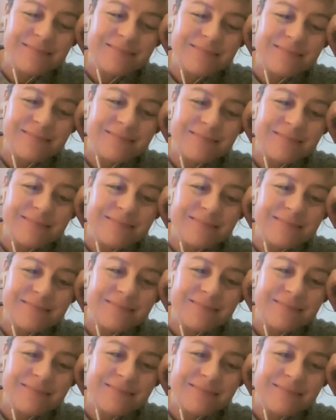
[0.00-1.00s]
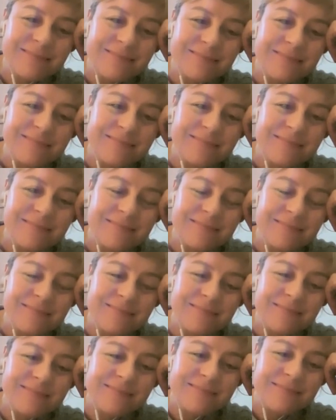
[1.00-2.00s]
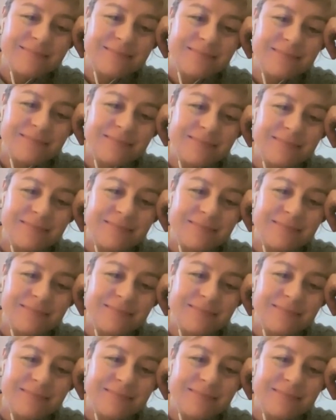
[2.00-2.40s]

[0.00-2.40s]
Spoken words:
(silent)